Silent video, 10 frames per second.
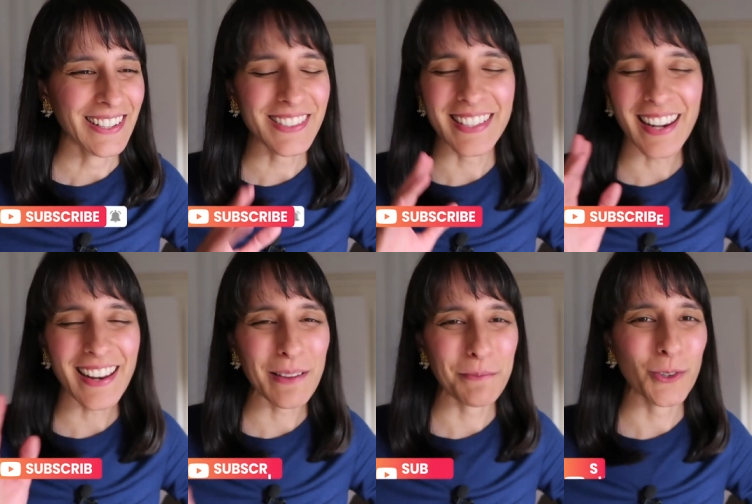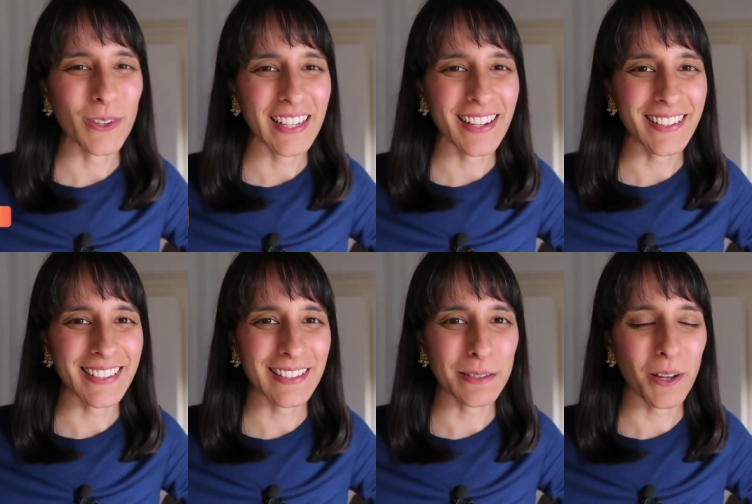On Saturday morning I
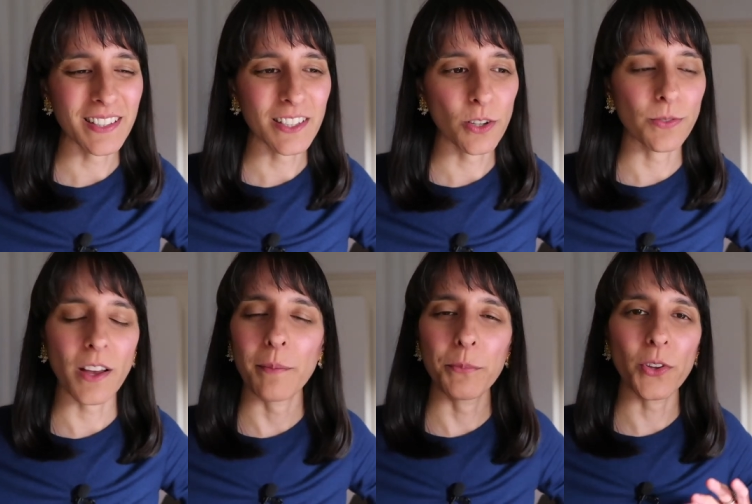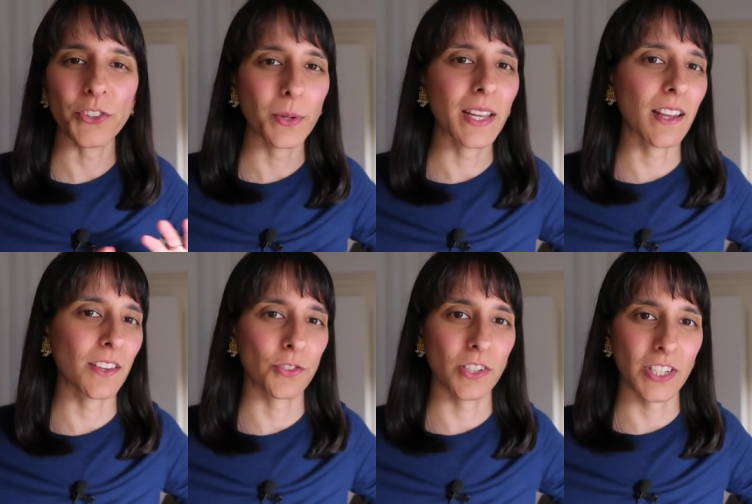said to myself, I'm not doing an
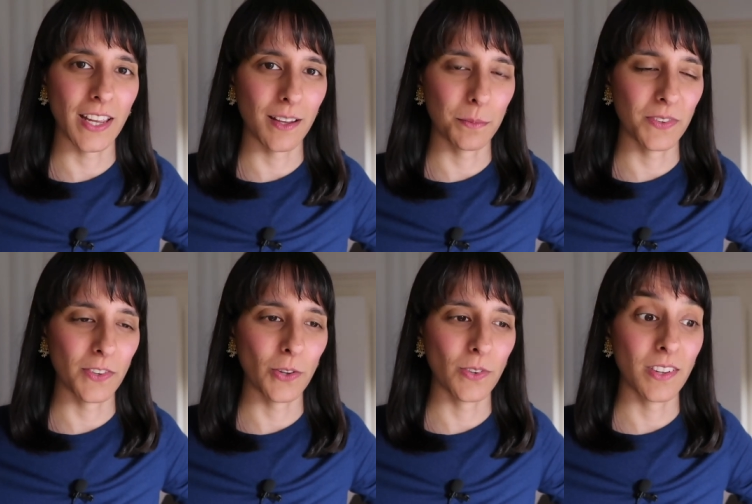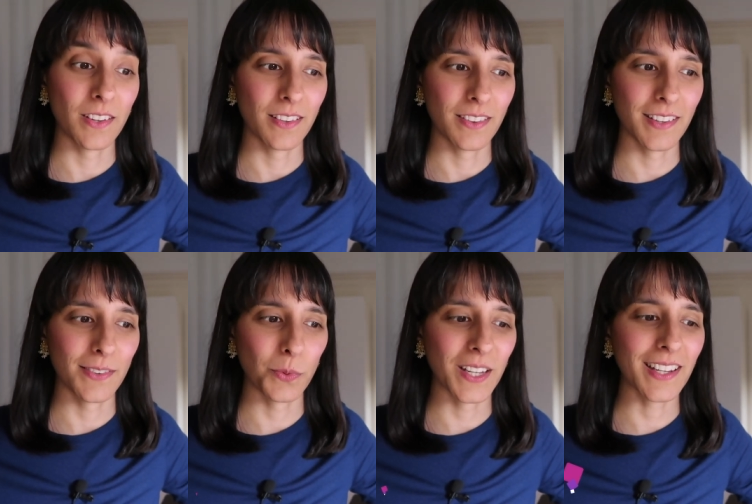Astro Chat episode
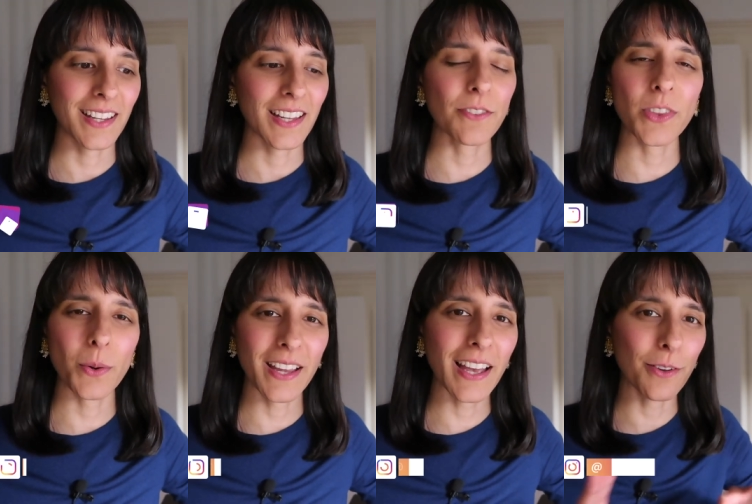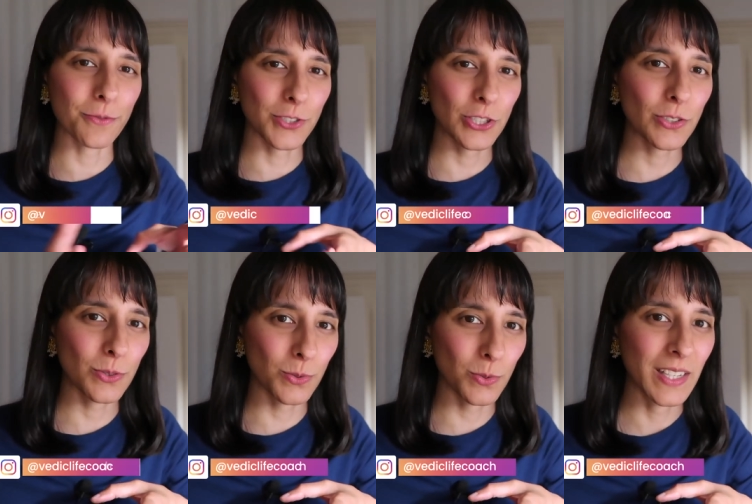this week, even though I have
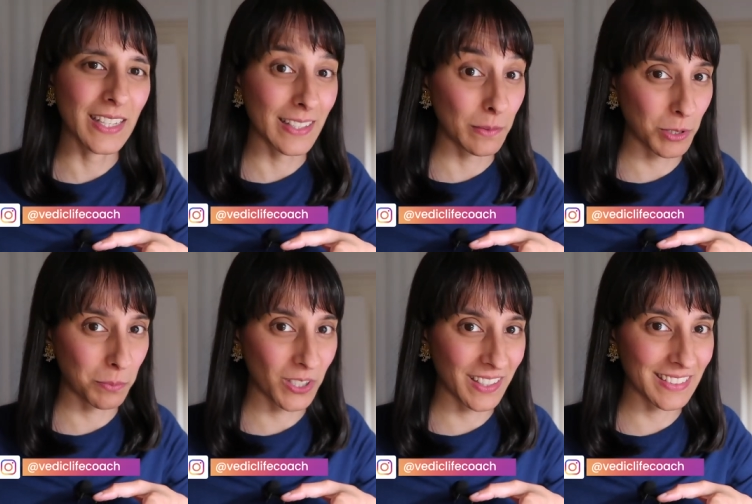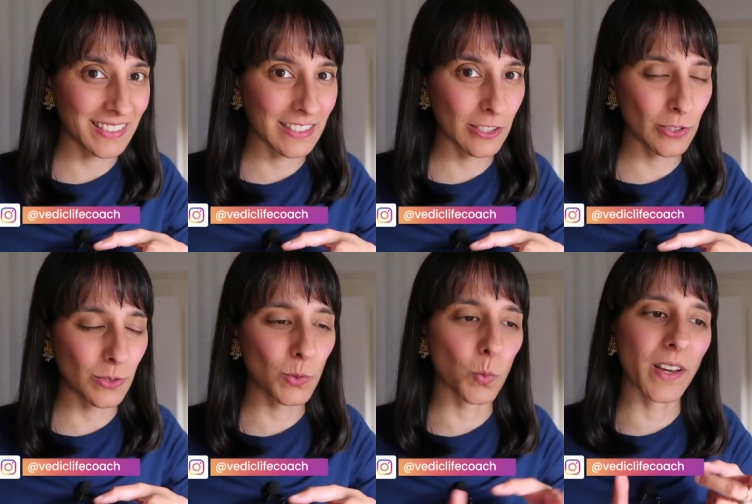two in my mind to
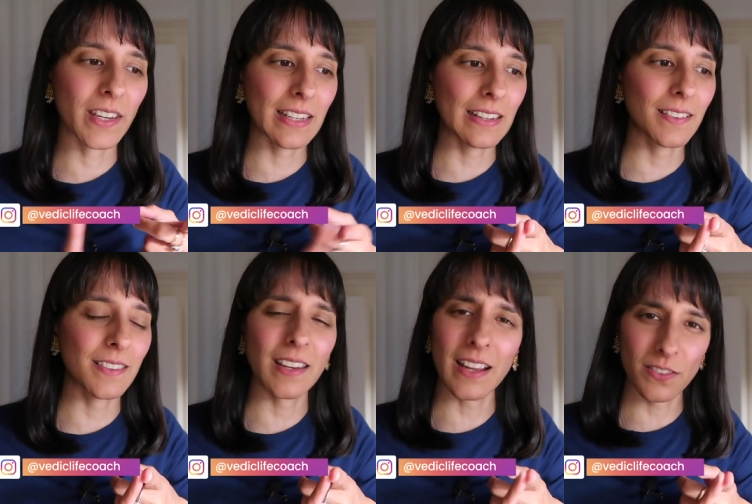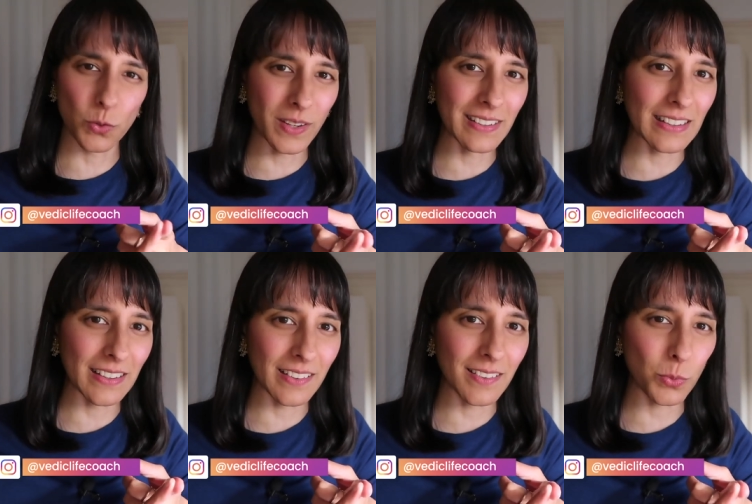do. One is the next twenty
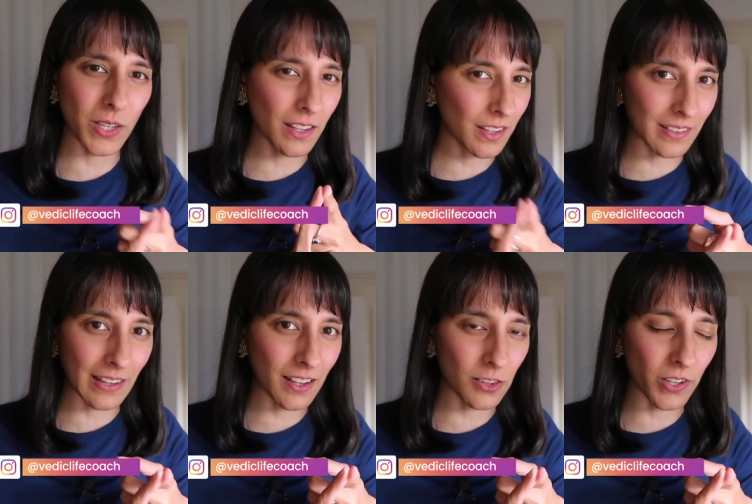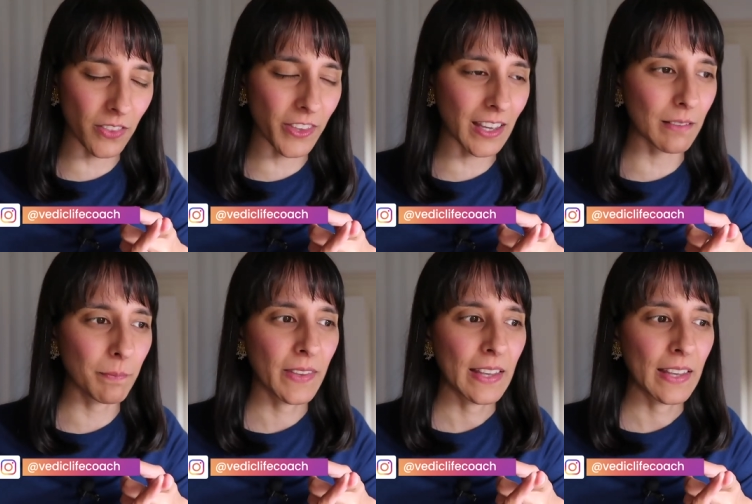years, we are going to take a look at that.